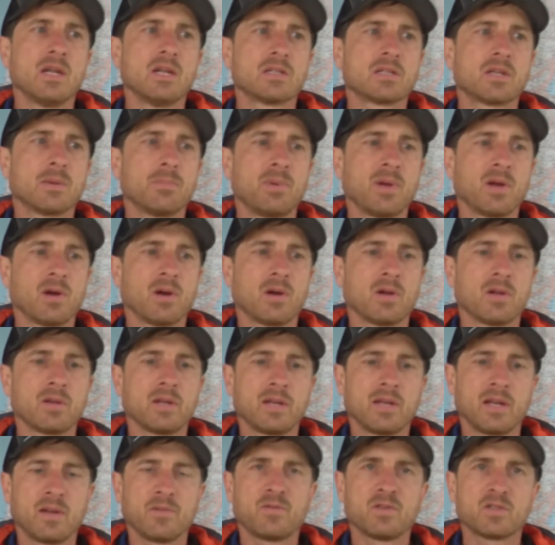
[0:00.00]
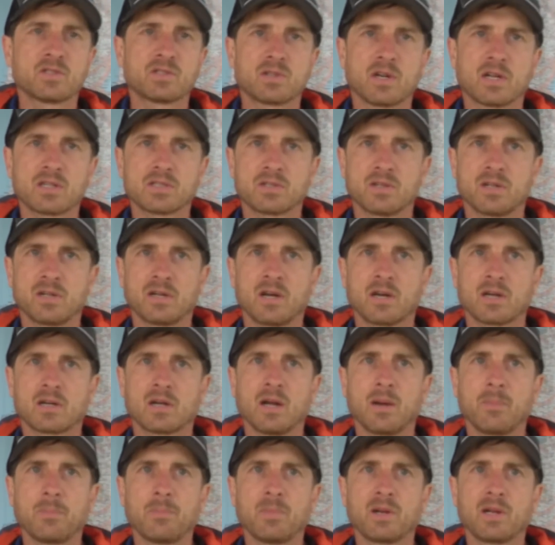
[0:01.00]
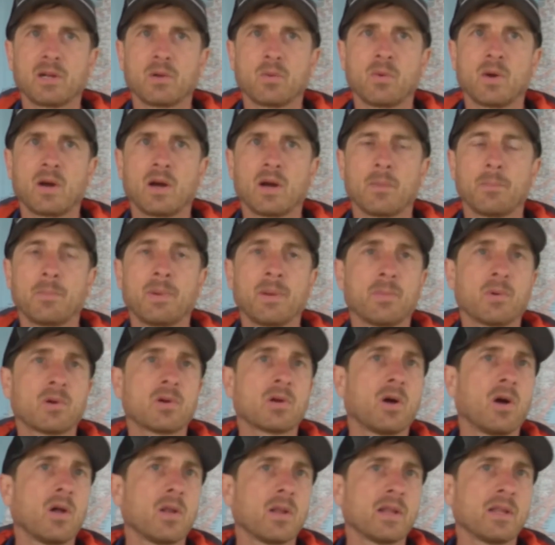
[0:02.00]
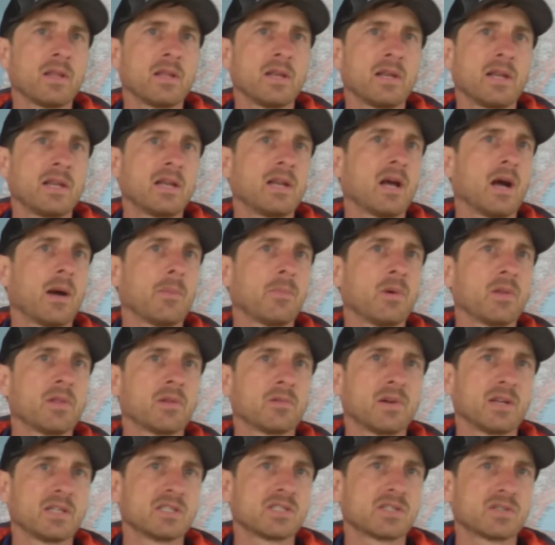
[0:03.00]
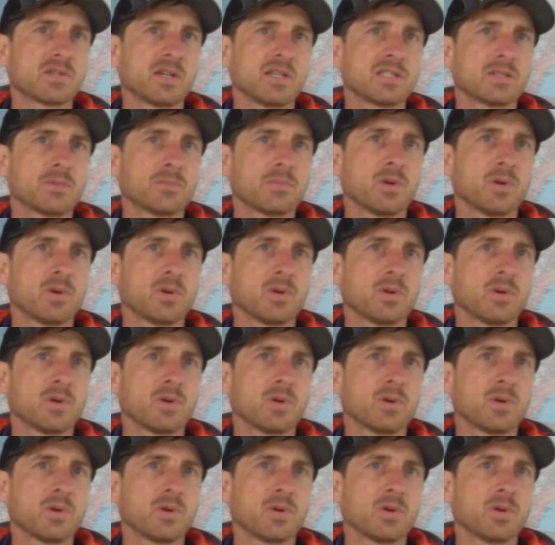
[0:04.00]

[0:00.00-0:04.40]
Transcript: to build an infrastructure in our company where people call in, they need help on the registration